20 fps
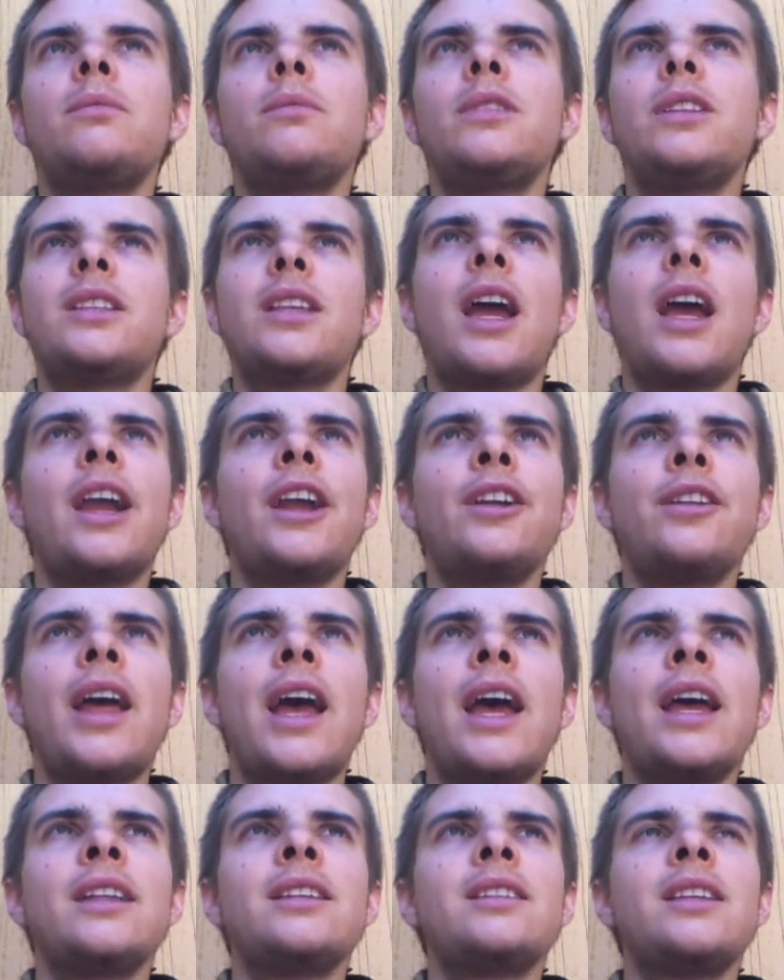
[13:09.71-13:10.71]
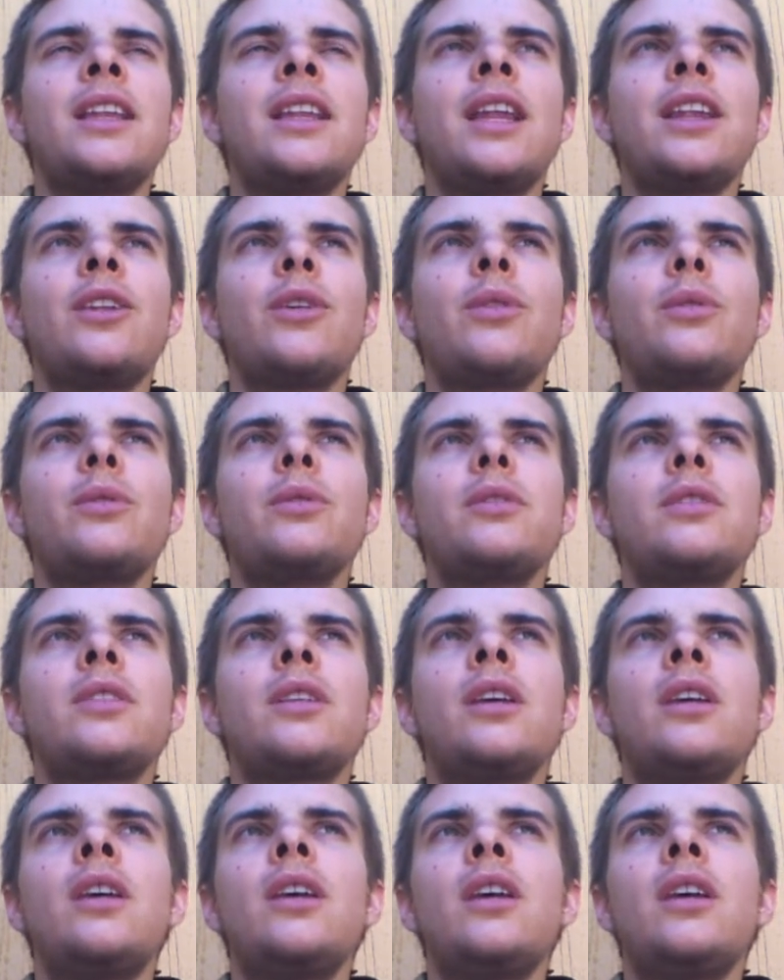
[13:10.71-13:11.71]
desire that, and I don't
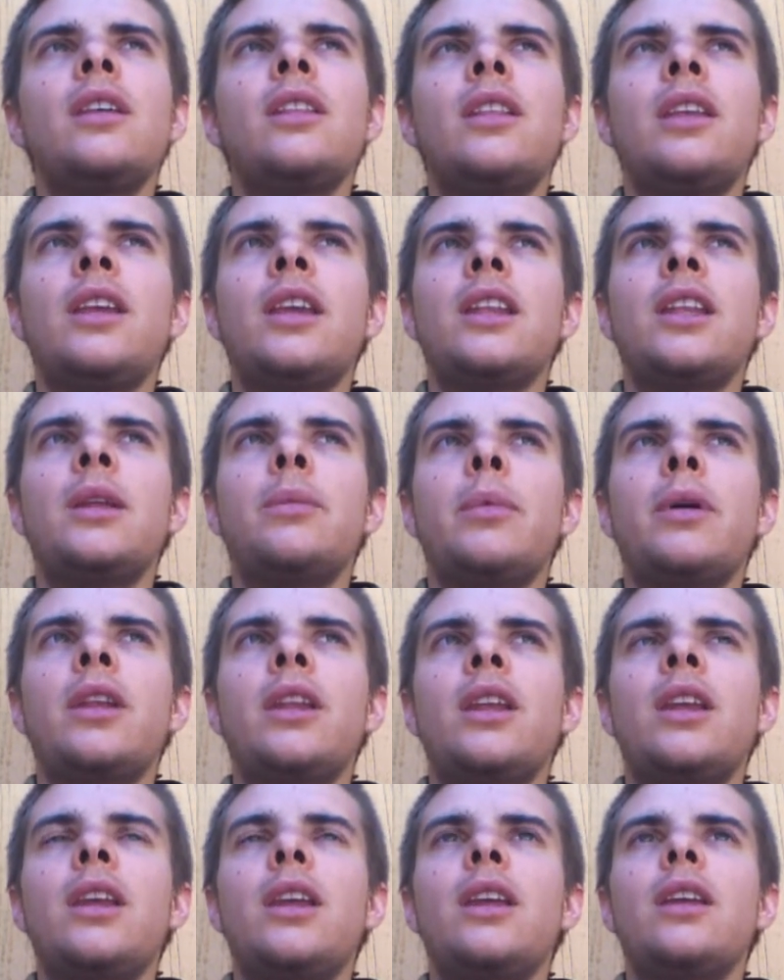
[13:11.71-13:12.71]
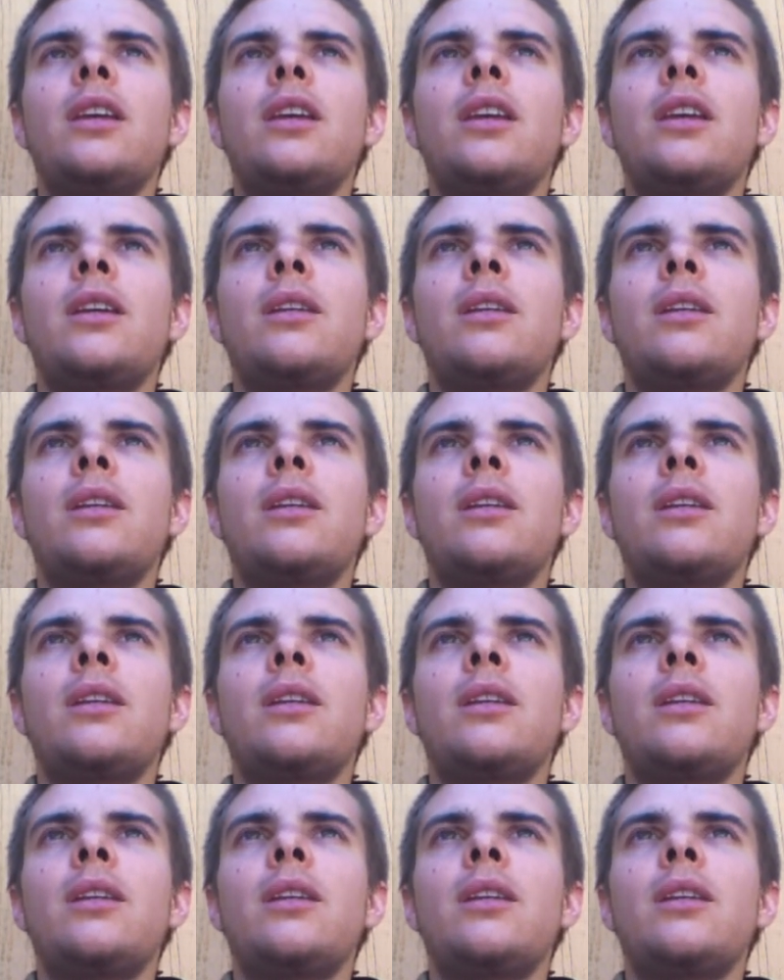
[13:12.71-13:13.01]
think anybody